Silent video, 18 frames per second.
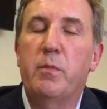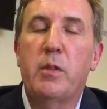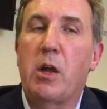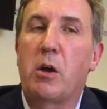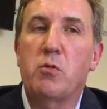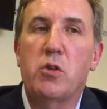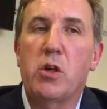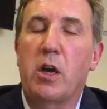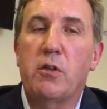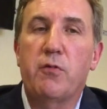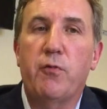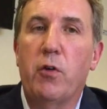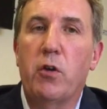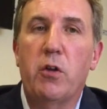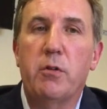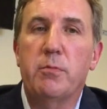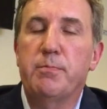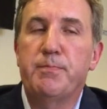don't chase
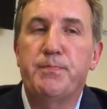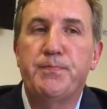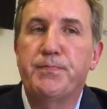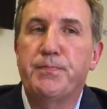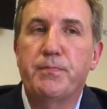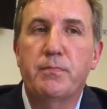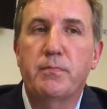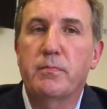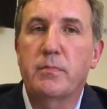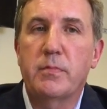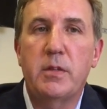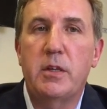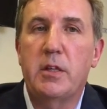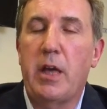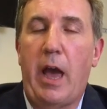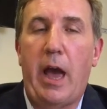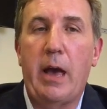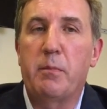volume.
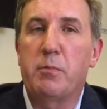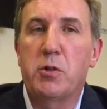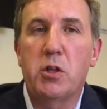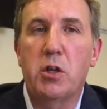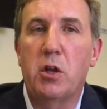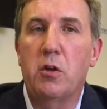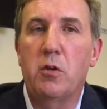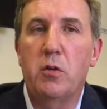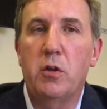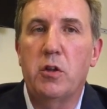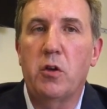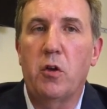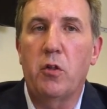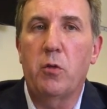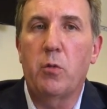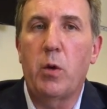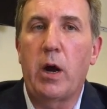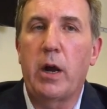It's absolutely
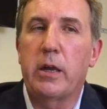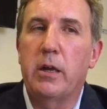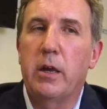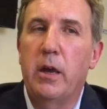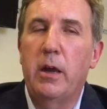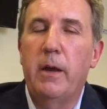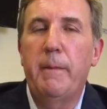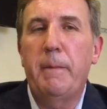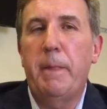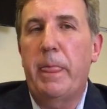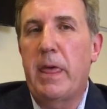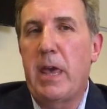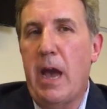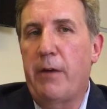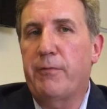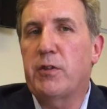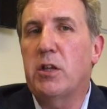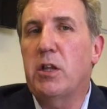not the way. You
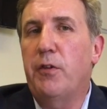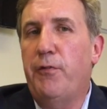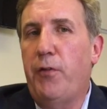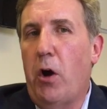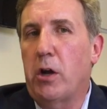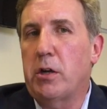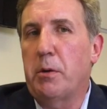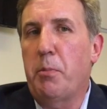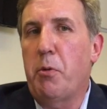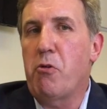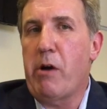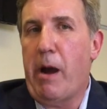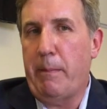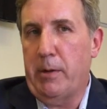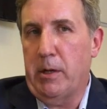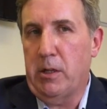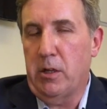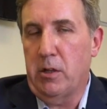have to define the
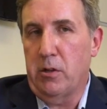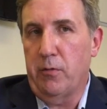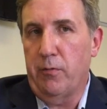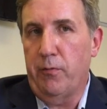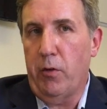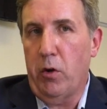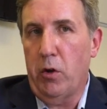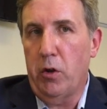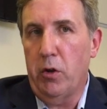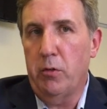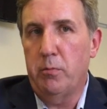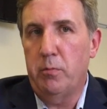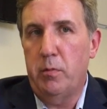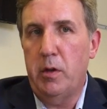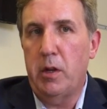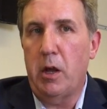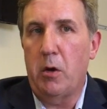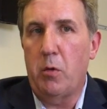parameters of volume.
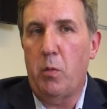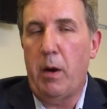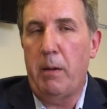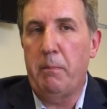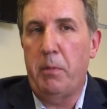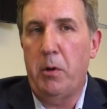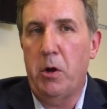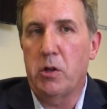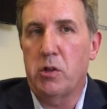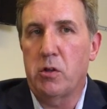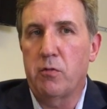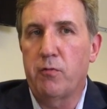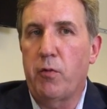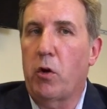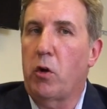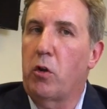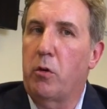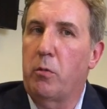You know, one person's
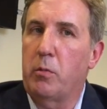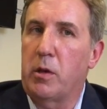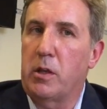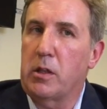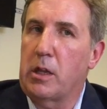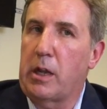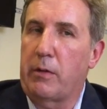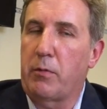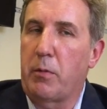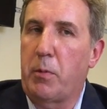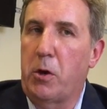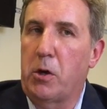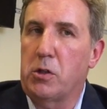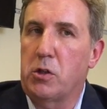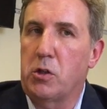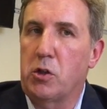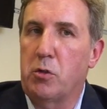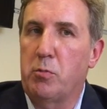volume is another
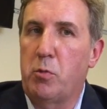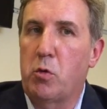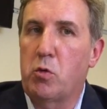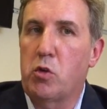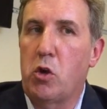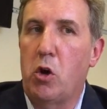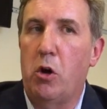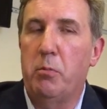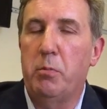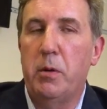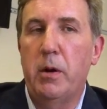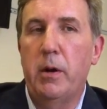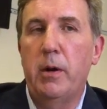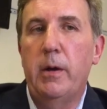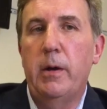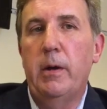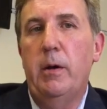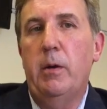person's small shop.
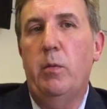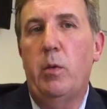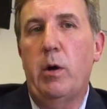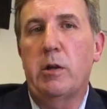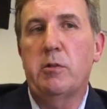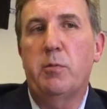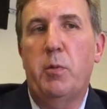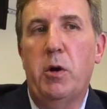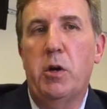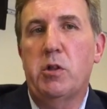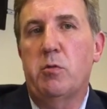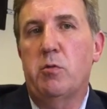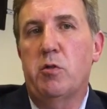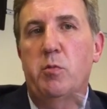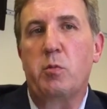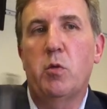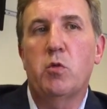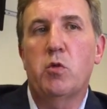One
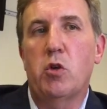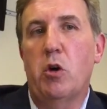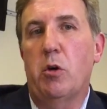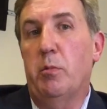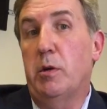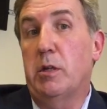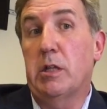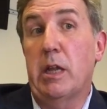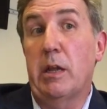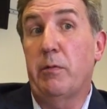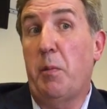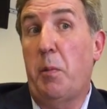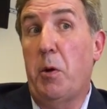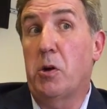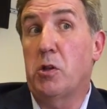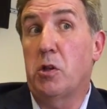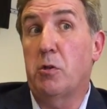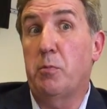person's small shop is another
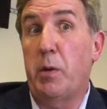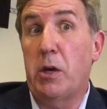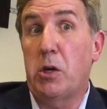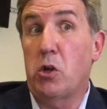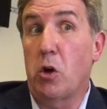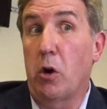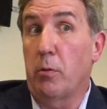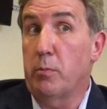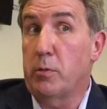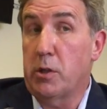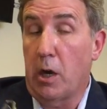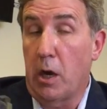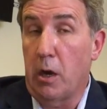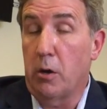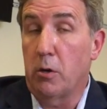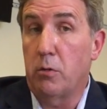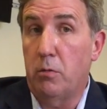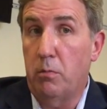person's big shop.
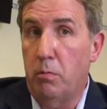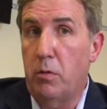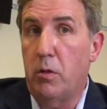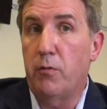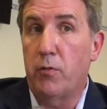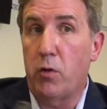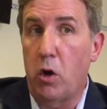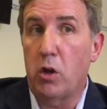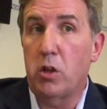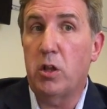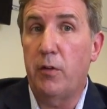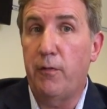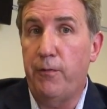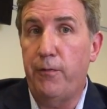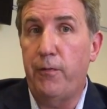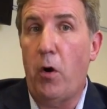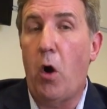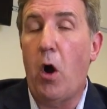So you've got to
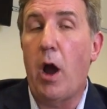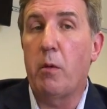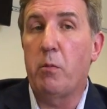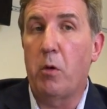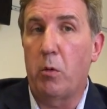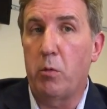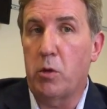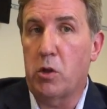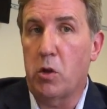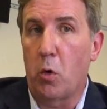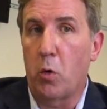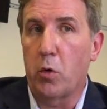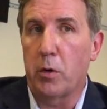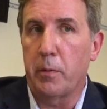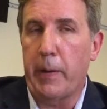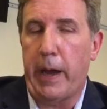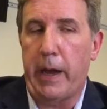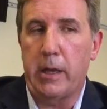define what we're
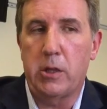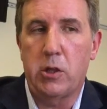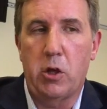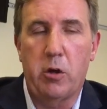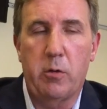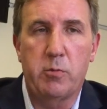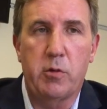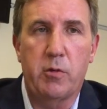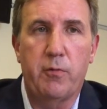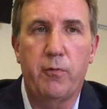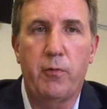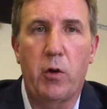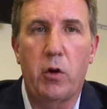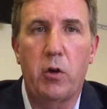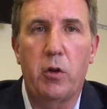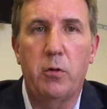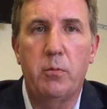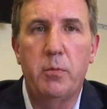talking about in terms of
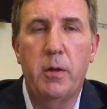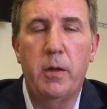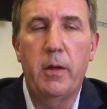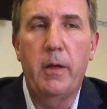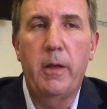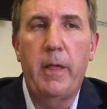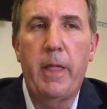volume.